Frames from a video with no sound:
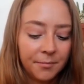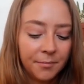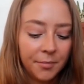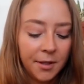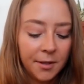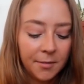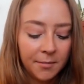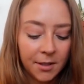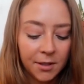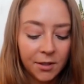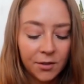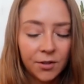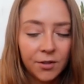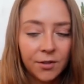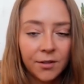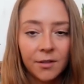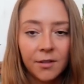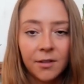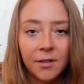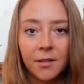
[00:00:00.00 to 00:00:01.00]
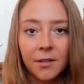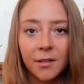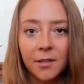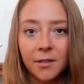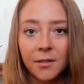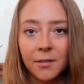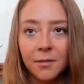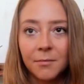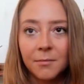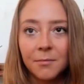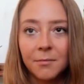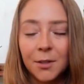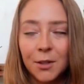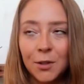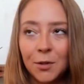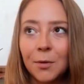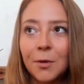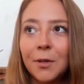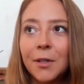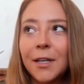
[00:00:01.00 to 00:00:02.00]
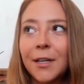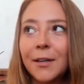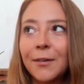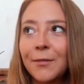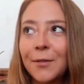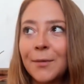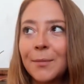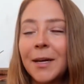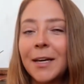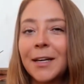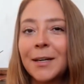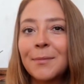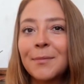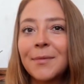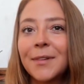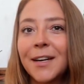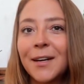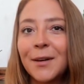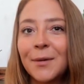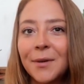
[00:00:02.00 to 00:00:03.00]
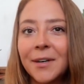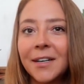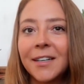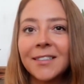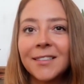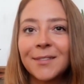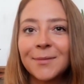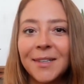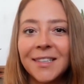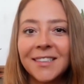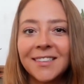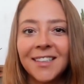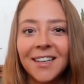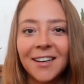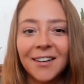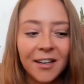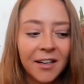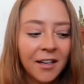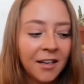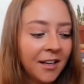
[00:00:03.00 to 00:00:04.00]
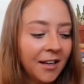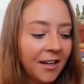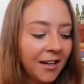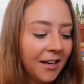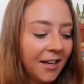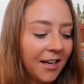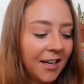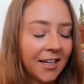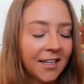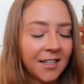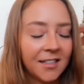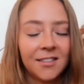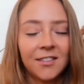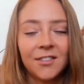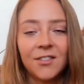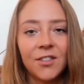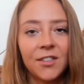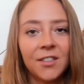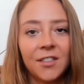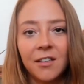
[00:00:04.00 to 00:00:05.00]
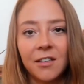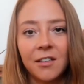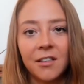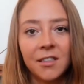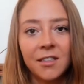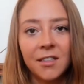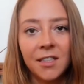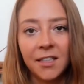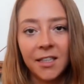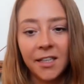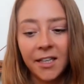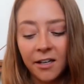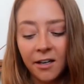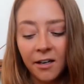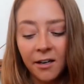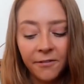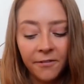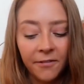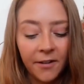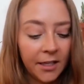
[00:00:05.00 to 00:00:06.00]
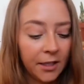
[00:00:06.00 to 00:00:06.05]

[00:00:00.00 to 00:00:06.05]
pretty much the majority of the makeup that I wear is mascara, and it's just the hardest thing to get off.